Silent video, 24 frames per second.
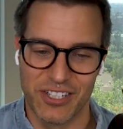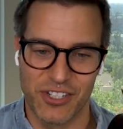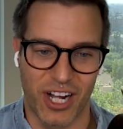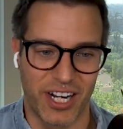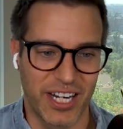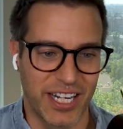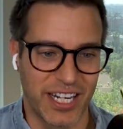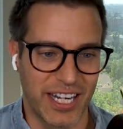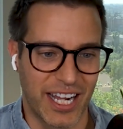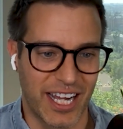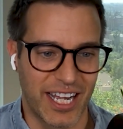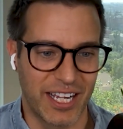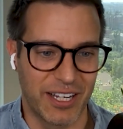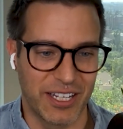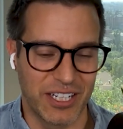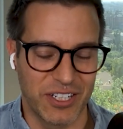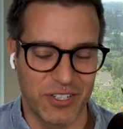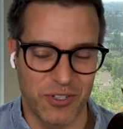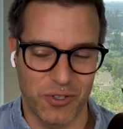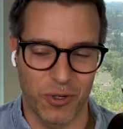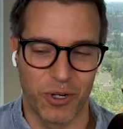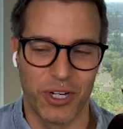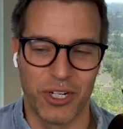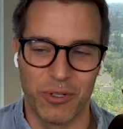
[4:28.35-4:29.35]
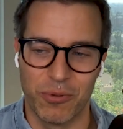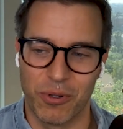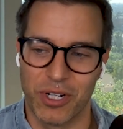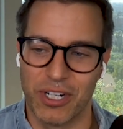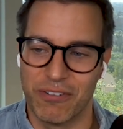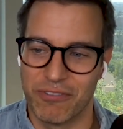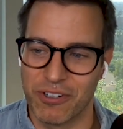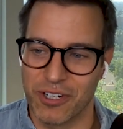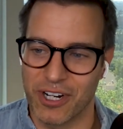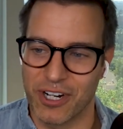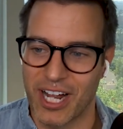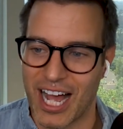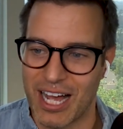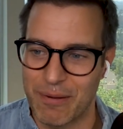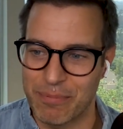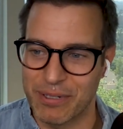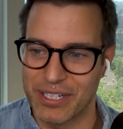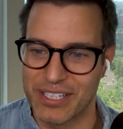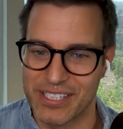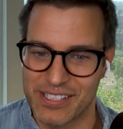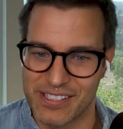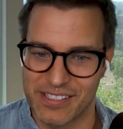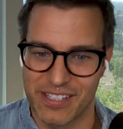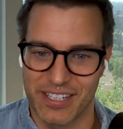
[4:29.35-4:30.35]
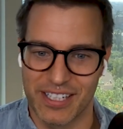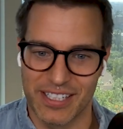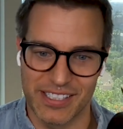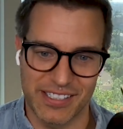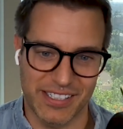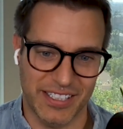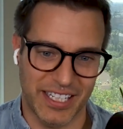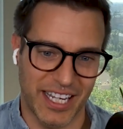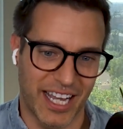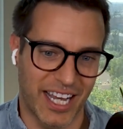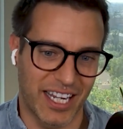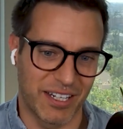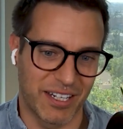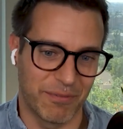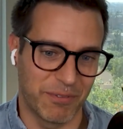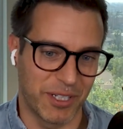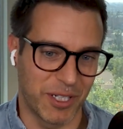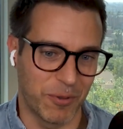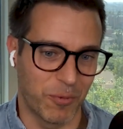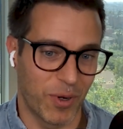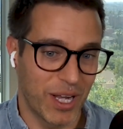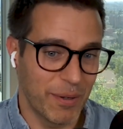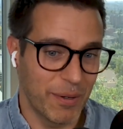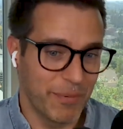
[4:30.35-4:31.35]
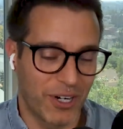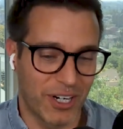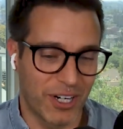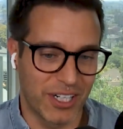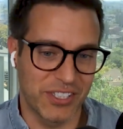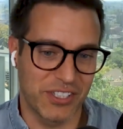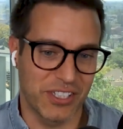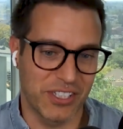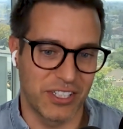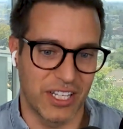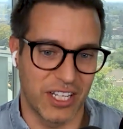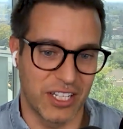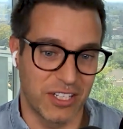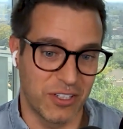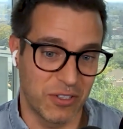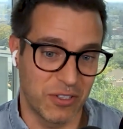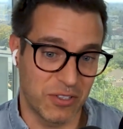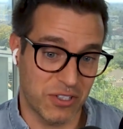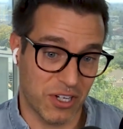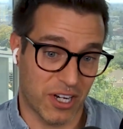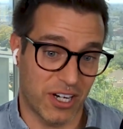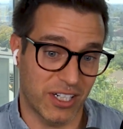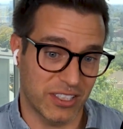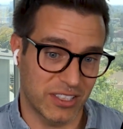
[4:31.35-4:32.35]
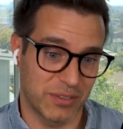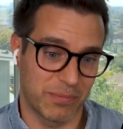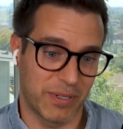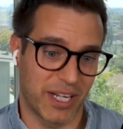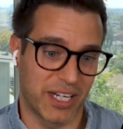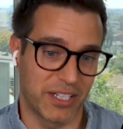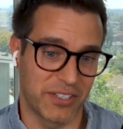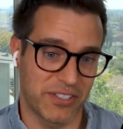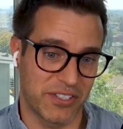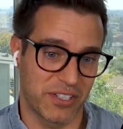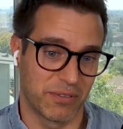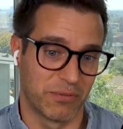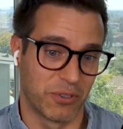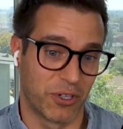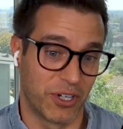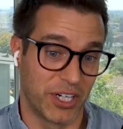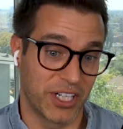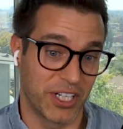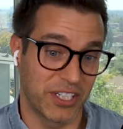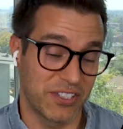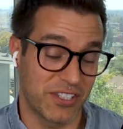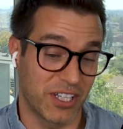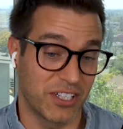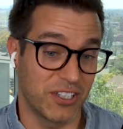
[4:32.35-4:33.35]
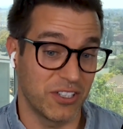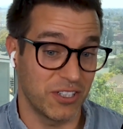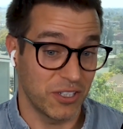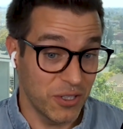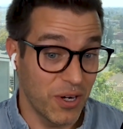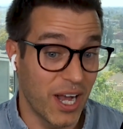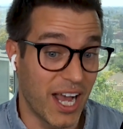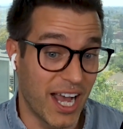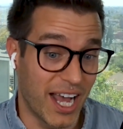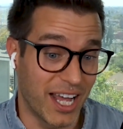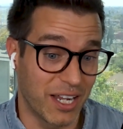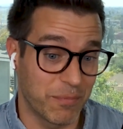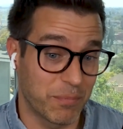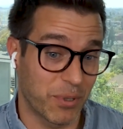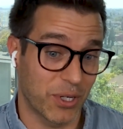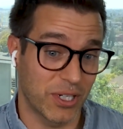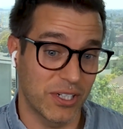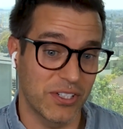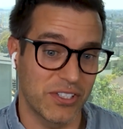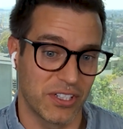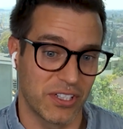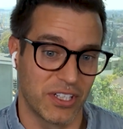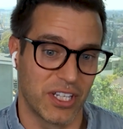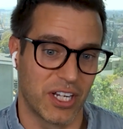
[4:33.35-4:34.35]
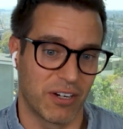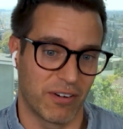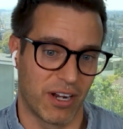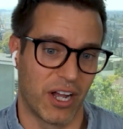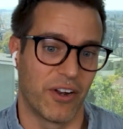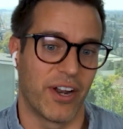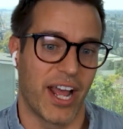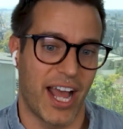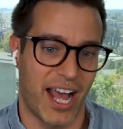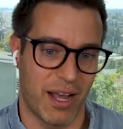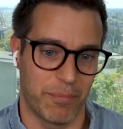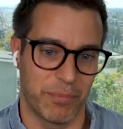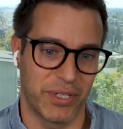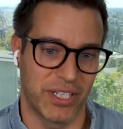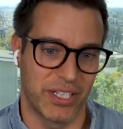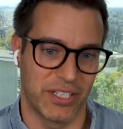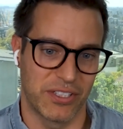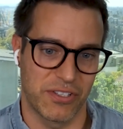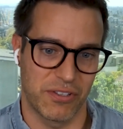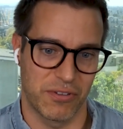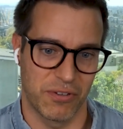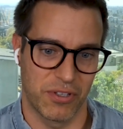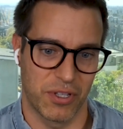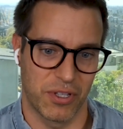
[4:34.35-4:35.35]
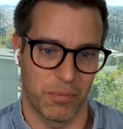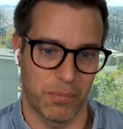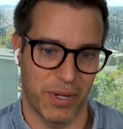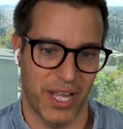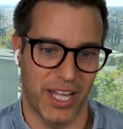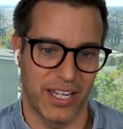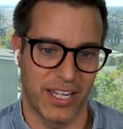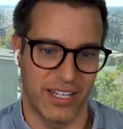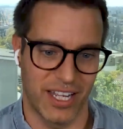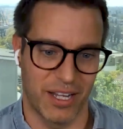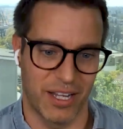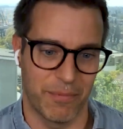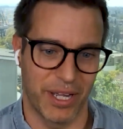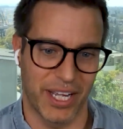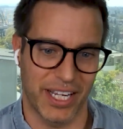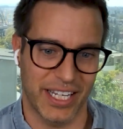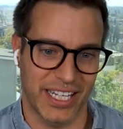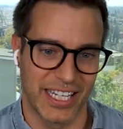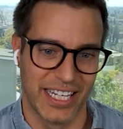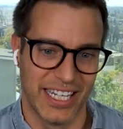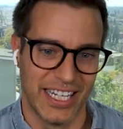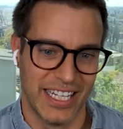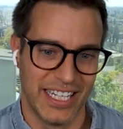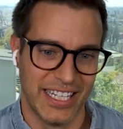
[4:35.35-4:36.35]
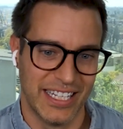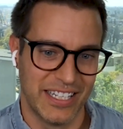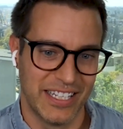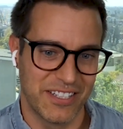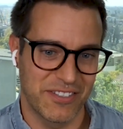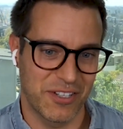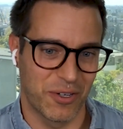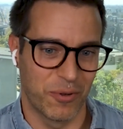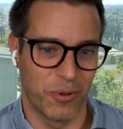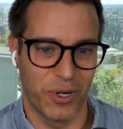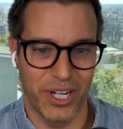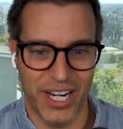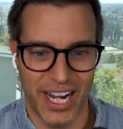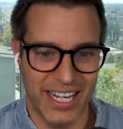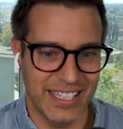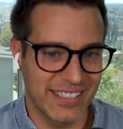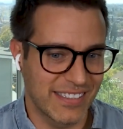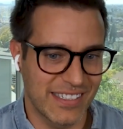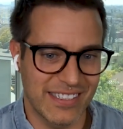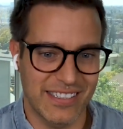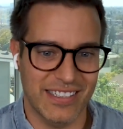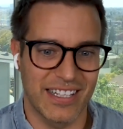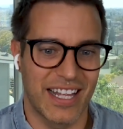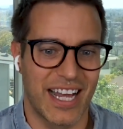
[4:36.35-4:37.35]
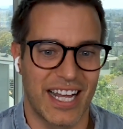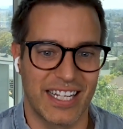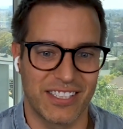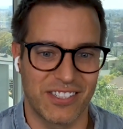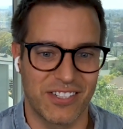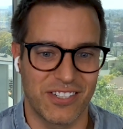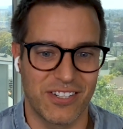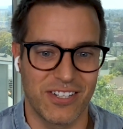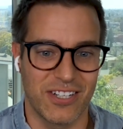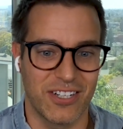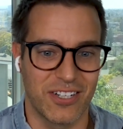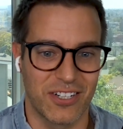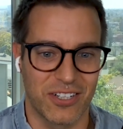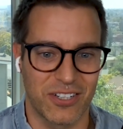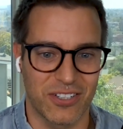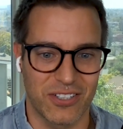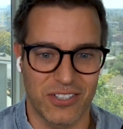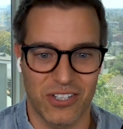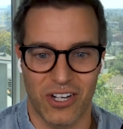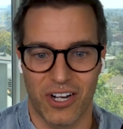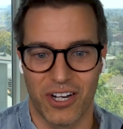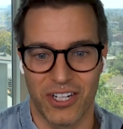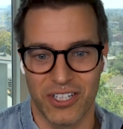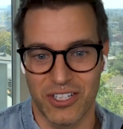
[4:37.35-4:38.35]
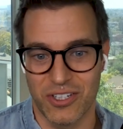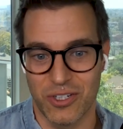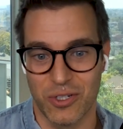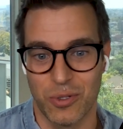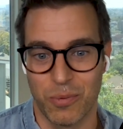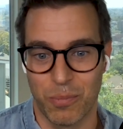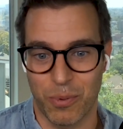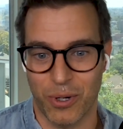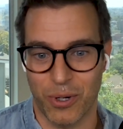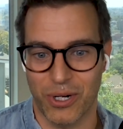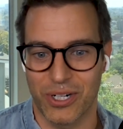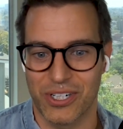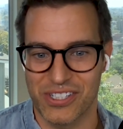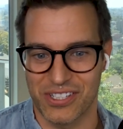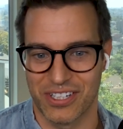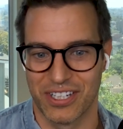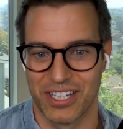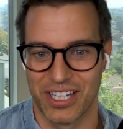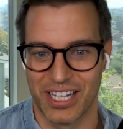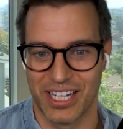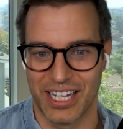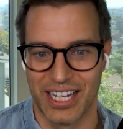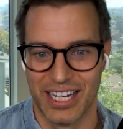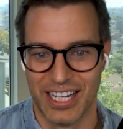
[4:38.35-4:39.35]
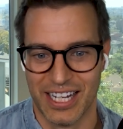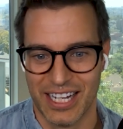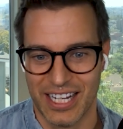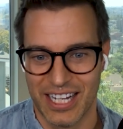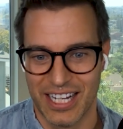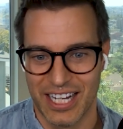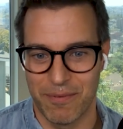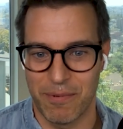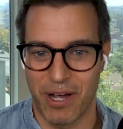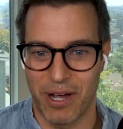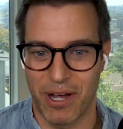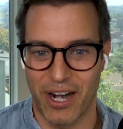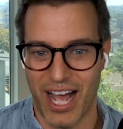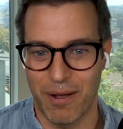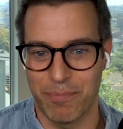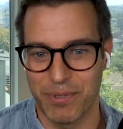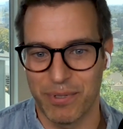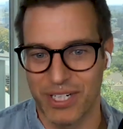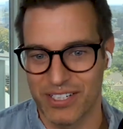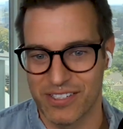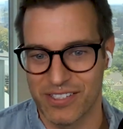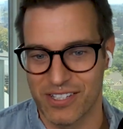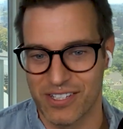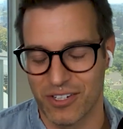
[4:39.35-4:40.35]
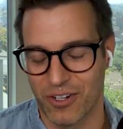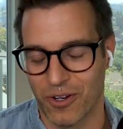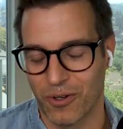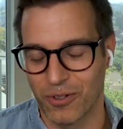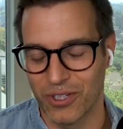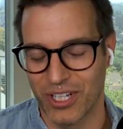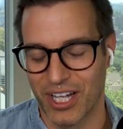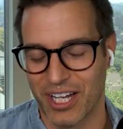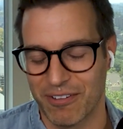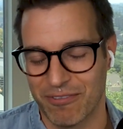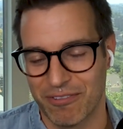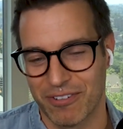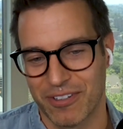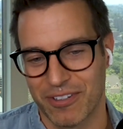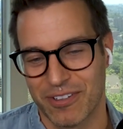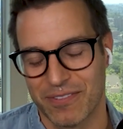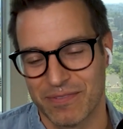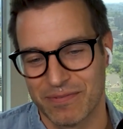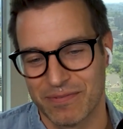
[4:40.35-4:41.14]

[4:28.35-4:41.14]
johnny and i joined one of your happiness studies academy webinars and, and you talked about some learnings that you had personally around happiness through the pandemic so, what has this last year taught you personally about happiness in your own life?